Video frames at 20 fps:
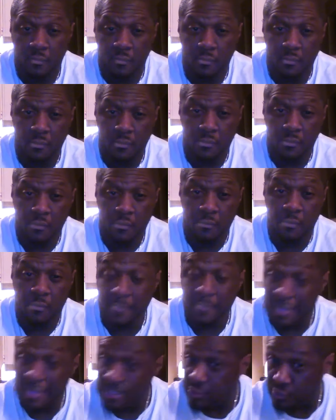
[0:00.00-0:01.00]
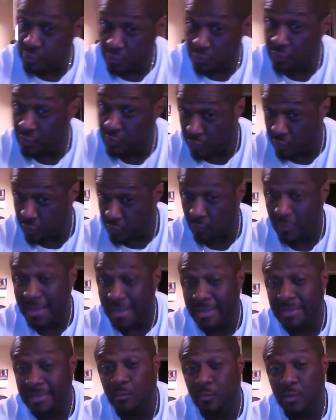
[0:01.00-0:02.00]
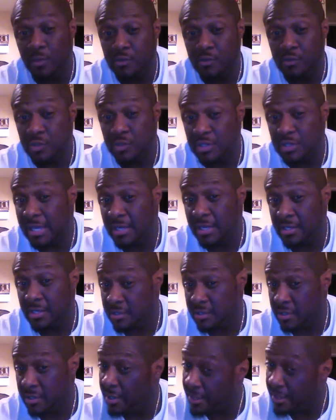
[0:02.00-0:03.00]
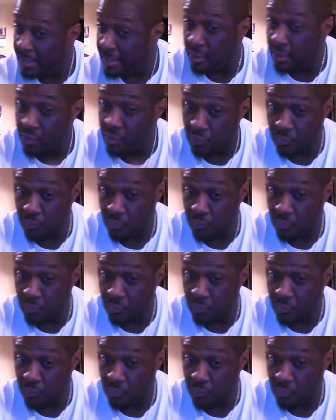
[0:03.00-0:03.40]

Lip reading: But make sure you're correct in what you're saying is incorrect.